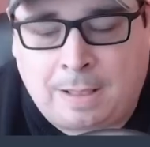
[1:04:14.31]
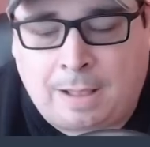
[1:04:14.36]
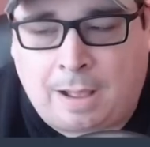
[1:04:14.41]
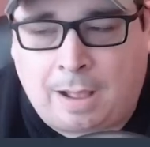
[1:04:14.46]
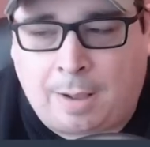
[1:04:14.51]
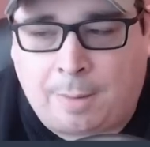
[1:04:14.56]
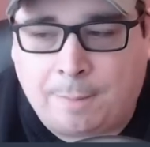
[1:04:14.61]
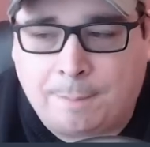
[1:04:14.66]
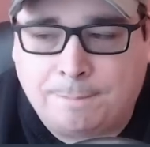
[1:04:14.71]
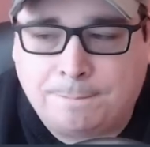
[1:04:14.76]

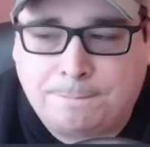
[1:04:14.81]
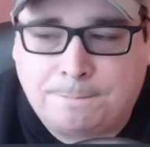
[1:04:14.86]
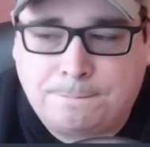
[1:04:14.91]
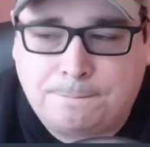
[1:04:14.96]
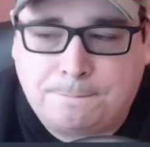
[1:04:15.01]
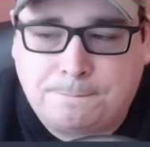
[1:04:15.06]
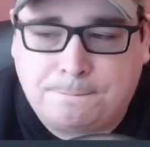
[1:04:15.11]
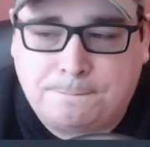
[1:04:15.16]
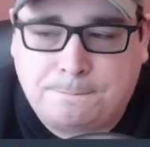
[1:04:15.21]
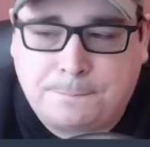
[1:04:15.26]
Um,
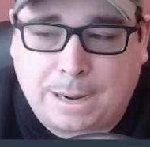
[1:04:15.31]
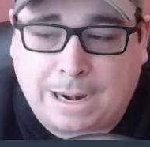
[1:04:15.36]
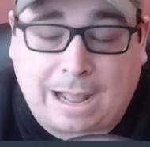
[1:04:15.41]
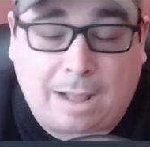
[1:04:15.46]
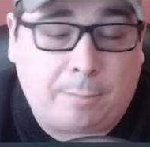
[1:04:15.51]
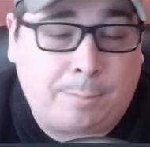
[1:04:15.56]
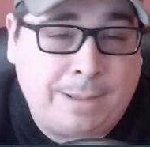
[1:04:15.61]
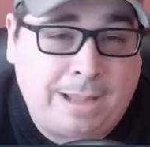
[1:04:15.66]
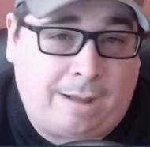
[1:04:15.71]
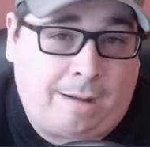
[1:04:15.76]
but
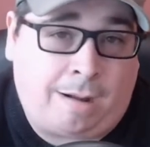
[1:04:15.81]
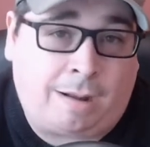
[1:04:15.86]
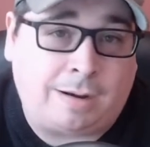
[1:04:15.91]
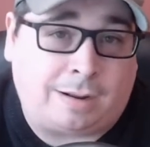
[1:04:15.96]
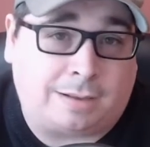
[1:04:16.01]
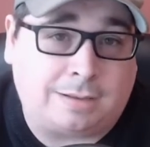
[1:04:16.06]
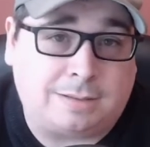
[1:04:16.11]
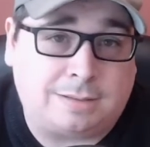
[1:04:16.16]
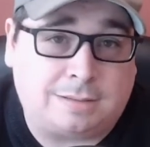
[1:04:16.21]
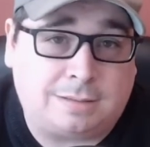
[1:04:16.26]
I'll be
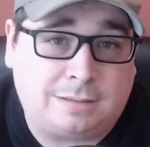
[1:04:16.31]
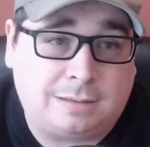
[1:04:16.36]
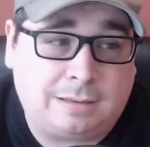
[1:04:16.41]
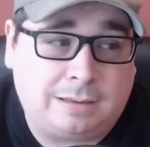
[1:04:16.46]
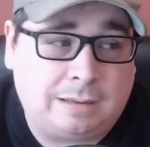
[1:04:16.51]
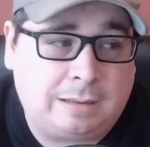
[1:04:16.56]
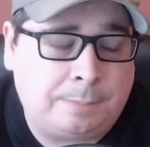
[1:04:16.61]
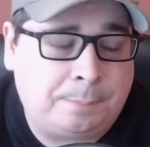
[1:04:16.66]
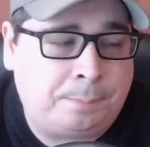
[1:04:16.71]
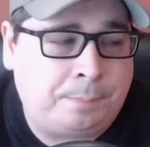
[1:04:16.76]
honest
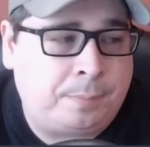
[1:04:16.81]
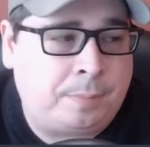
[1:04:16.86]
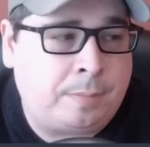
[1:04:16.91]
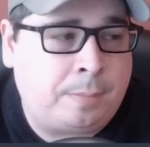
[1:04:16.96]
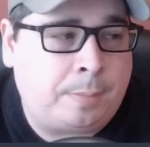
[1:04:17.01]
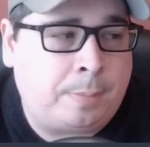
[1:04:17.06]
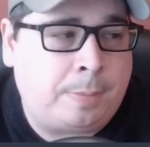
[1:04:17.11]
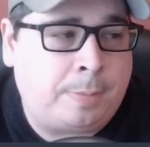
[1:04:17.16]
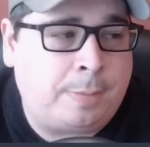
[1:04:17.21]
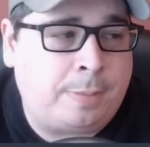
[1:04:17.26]

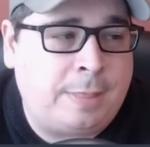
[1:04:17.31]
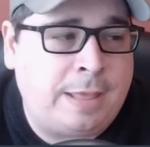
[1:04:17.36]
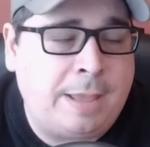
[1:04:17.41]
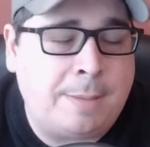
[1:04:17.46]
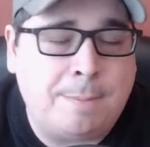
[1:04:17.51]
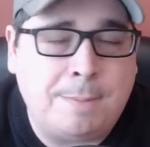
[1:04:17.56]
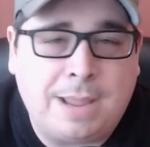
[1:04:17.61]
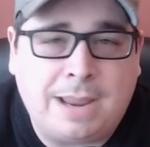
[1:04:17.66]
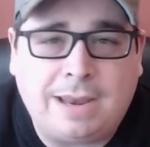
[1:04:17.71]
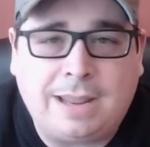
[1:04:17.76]
the
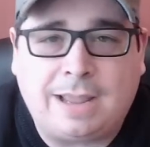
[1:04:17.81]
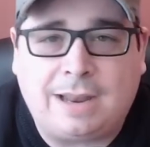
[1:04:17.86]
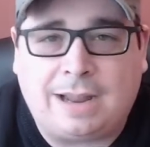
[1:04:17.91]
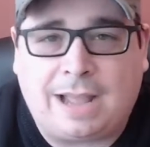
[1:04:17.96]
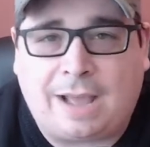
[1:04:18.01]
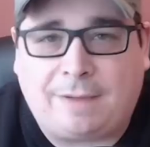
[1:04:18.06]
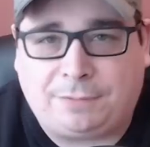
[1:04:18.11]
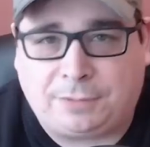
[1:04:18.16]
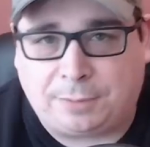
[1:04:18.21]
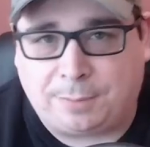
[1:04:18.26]
immediate
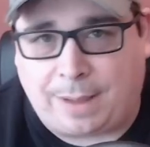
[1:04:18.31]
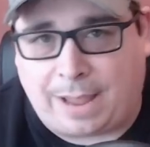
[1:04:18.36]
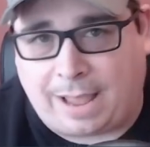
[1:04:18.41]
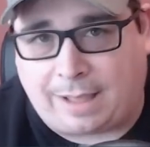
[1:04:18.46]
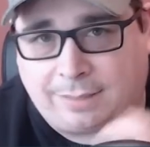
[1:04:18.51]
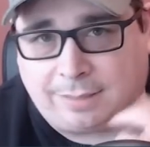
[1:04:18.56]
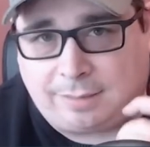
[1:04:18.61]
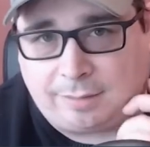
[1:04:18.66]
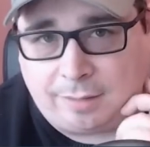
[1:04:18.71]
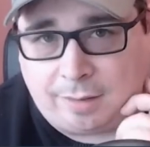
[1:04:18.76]

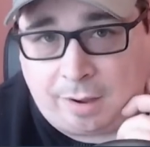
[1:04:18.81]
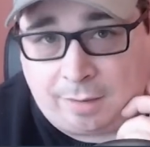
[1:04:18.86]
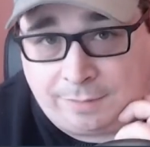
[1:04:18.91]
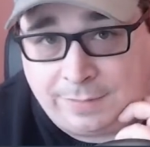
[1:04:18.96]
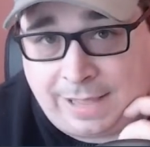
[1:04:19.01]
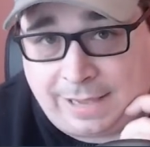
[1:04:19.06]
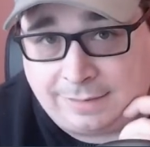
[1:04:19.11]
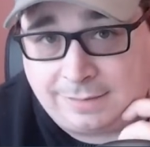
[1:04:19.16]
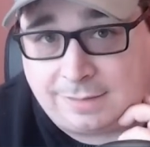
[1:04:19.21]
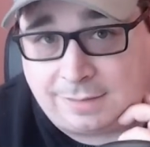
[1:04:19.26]
aftermath
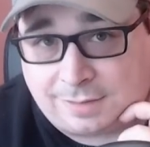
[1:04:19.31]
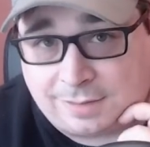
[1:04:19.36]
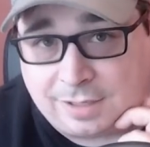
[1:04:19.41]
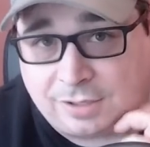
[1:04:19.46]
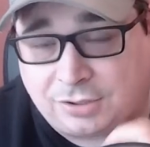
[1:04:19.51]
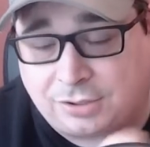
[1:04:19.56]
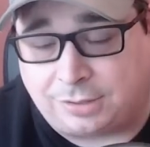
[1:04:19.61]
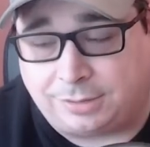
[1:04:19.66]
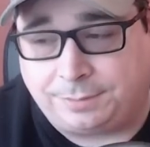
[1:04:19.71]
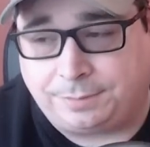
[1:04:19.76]
of that
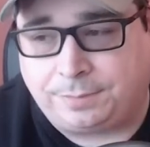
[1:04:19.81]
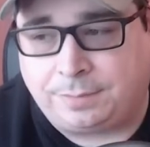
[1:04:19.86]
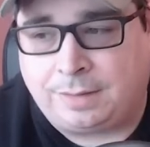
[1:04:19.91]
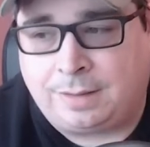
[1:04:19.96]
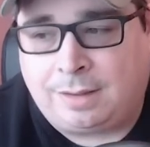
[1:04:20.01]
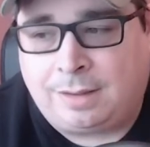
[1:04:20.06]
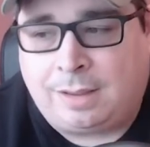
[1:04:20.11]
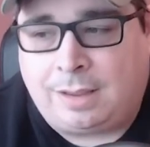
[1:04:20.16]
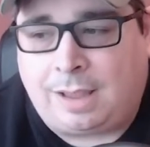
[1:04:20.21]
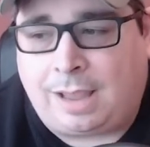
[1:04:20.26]
decision
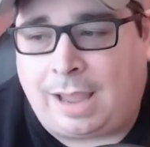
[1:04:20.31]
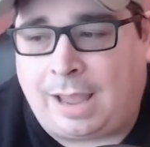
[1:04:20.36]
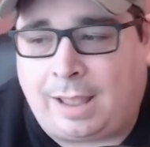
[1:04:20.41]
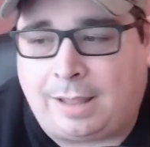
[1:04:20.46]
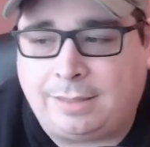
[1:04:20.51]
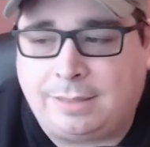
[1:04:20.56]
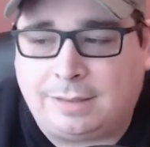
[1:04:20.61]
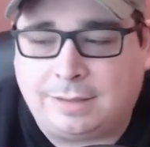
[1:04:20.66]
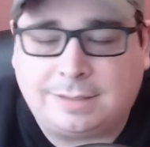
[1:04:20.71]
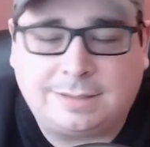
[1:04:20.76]

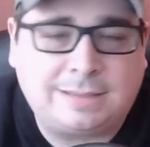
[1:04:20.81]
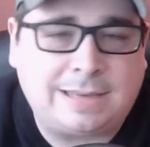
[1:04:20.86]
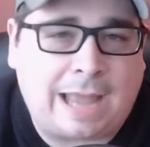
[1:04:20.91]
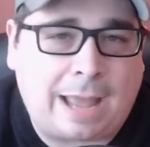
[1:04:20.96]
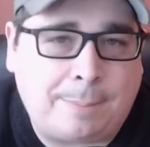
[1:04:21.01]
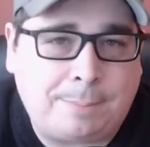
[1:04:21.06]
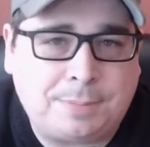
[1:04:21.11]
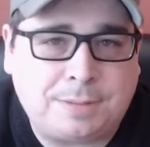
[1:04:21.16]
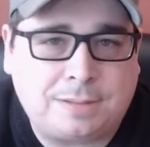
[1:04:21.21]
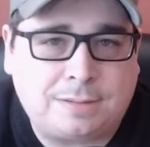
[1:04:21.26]
and the
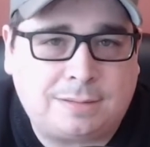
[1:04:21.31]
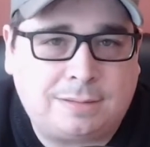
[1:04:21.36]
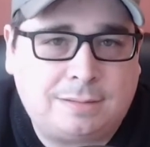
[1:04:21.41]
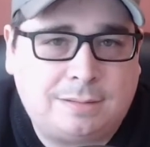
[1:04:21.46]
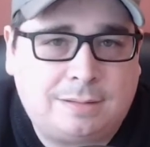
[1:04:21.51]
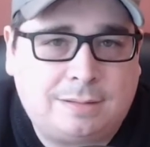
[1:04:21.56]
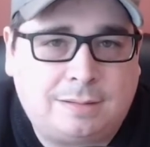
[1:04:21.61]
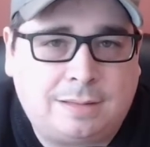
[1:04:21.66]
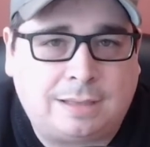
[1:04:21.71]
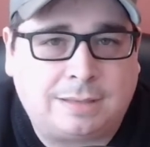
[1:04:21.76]
steps
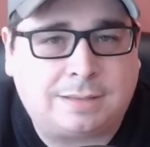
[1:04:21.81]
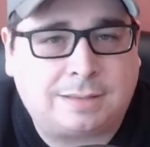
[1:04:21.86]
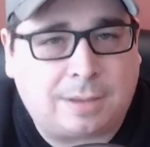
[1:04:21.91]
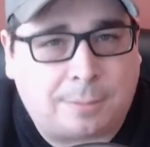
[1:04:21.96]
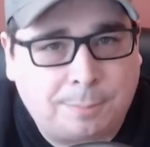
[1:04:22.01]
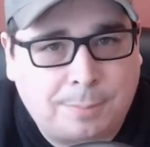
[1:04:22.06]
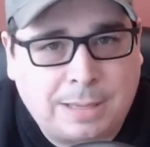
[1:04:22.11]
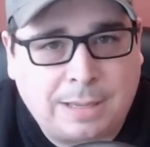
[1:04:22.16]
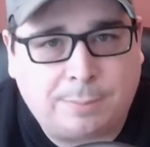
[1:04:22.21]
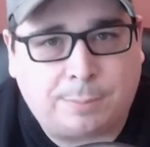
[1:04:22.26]
that
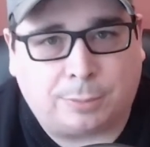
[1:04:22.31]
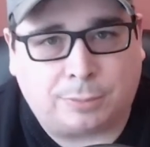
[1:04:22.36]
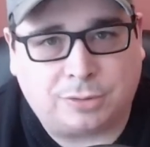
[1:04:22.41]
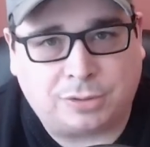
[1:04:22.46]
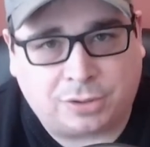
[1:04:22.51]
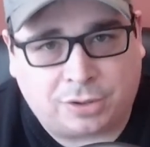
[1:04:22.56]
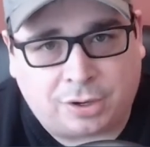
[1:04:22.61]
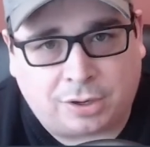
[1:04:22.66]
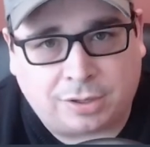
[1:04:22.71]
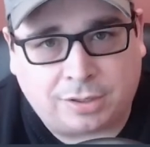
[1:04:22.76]
some people
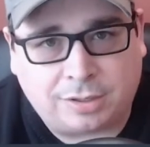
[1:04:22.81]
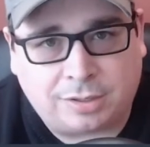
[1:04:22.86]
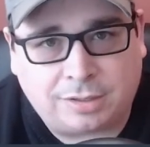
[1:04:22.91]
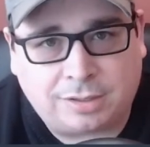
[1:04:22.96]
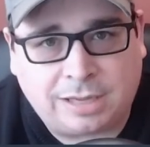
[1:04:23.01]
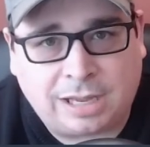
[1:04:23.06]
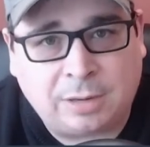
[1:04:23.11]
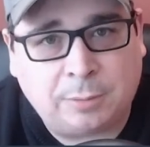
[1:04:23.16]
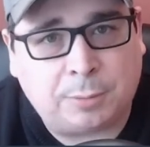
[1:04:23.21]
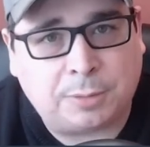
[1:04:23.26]
took
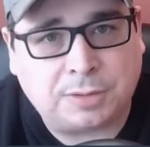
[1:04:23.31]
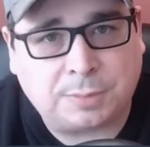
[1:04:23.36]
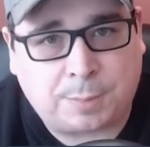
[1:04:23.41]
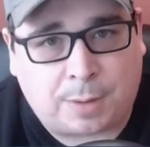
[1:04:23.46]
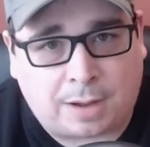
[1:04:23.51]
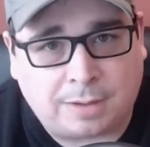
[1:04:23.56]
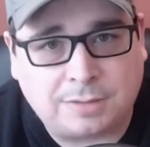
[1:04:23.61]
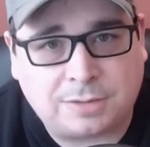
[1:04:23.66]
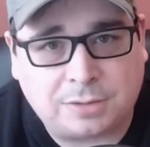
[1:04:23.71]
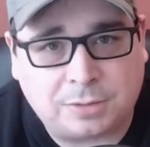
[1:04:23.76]
in
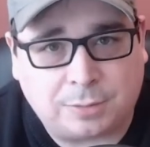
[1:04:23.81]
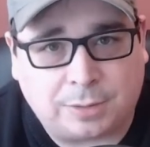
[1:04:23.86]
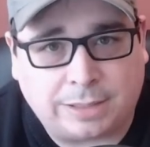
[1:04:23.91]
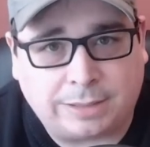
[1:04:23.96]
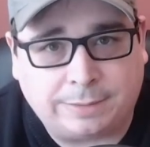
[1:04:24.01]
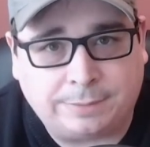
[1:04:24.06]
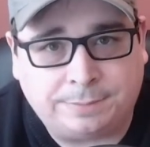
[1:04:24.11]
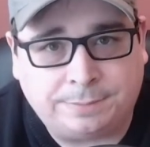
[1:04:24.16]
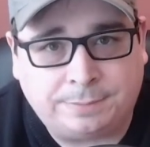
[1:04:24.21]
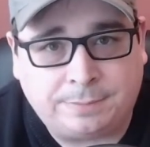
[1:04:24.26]
response to
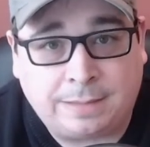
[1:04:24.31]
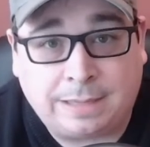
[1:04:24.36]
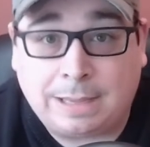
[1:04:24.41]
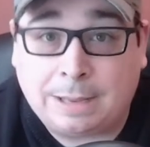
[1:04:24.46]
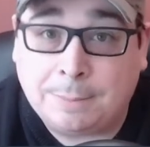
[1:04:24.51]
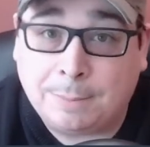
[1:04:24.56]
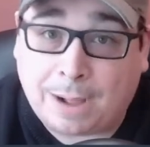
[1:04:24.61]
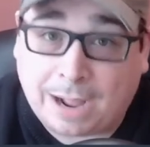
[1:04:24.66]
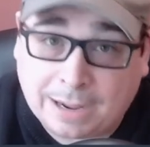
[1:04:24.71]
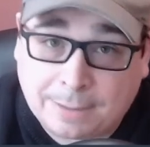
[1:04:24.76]
it,
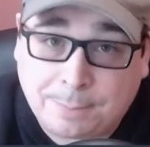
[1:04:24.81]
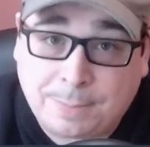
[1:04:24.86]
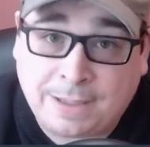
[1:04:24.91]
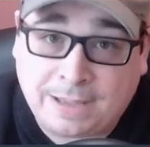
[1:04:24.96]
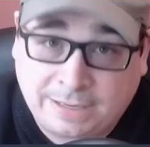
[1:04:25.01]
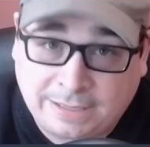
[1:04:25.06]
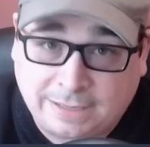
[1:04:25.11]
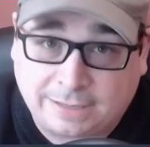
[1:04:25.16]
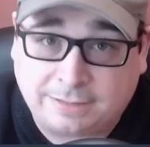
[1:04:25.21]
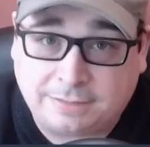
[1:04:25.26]
in my
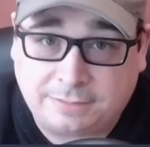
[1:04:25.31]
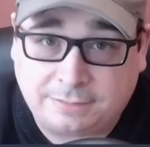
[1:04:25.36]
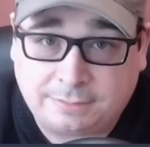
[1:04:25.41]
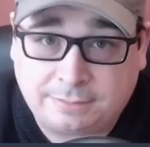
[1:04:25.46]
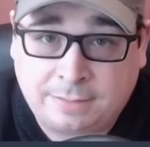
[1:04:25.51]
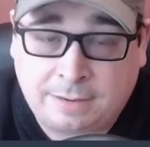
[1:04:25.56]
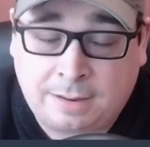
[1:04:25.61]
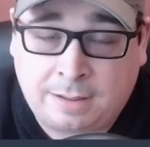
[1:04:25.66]
opinion,